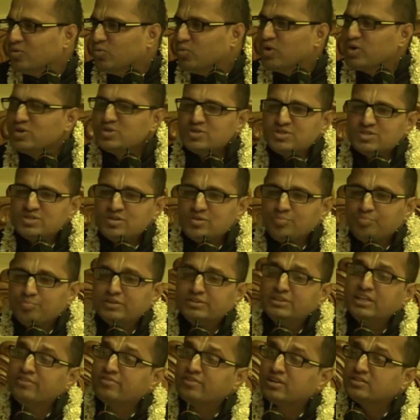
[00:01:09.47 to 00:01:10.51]
was
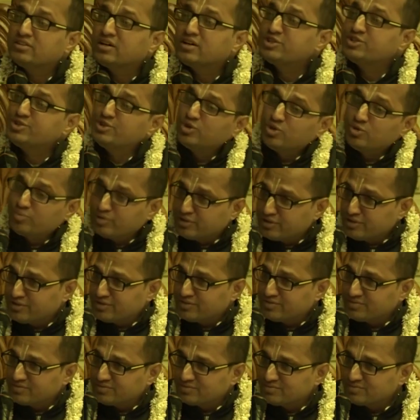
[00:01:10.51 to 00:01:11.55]
pativrata shiromani.
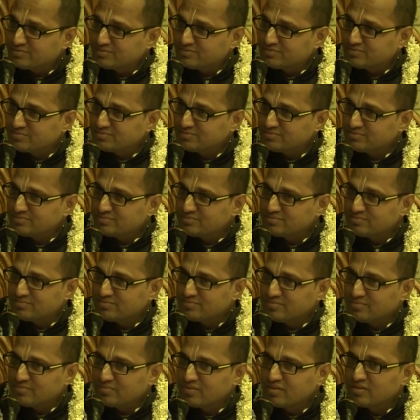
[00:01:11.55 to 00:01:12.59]
Hmm?
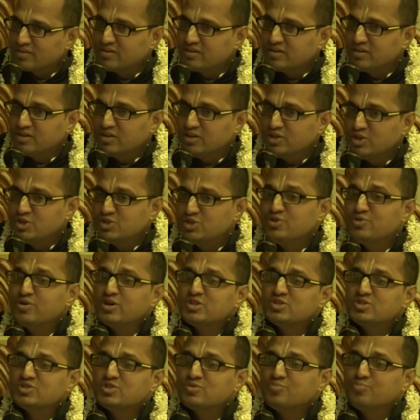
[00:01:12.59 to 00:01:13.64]
she
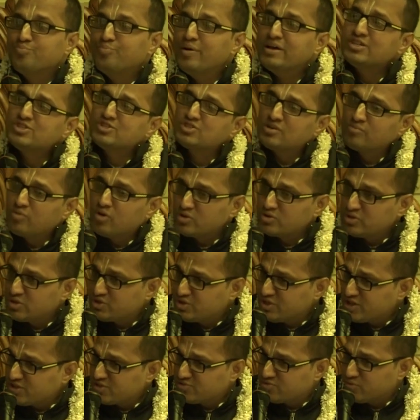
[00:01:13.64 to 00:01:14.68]
was best among the
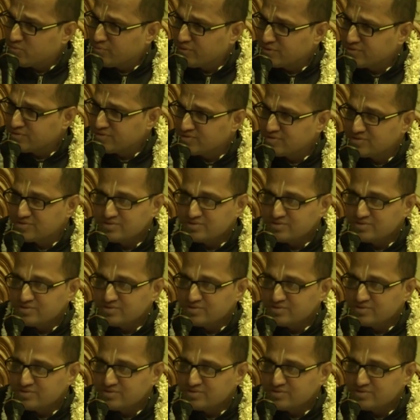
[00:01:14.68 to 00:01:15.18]
chaste women.